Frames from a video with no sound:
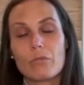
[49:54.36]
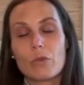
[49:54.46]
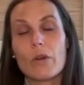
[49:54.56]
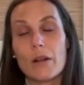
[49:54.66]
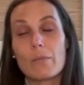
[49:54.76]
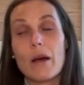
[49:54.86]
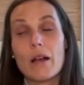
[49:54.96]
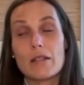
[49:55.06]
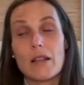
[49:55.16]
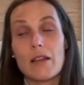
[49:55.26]
or that
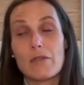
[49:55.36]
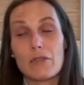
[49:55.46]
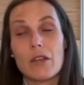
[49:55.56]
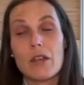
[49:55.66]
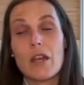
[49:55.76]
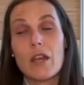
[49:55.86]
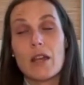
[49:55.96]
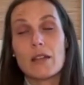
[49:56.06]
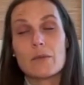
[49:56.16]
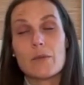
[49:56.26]
past life
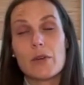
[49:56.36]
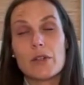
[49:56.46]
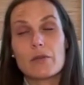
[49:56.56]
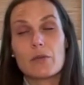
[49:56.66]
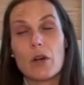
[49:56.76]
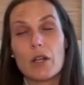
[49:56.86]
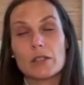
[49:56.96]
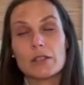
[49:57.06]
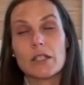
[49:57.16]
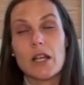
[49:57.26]
experience was